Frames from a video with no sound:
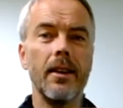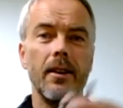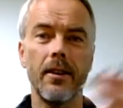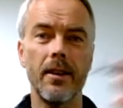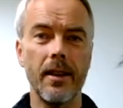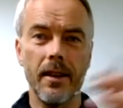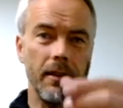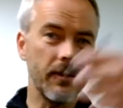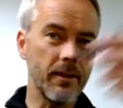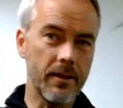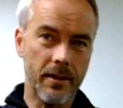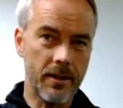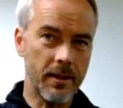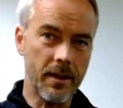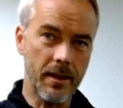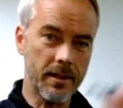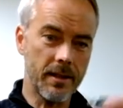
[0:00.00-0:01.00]
you can give
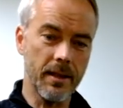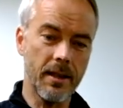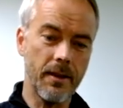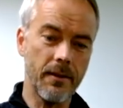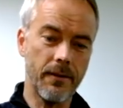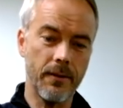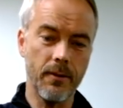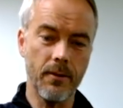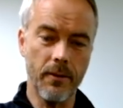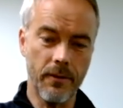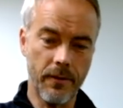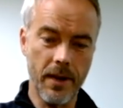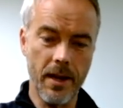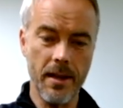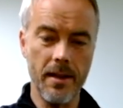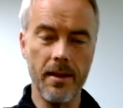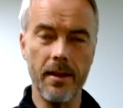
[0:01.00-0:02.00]
it as a gift to a
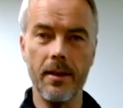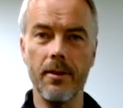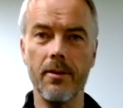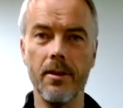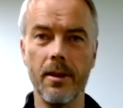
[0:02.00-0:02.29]
friend and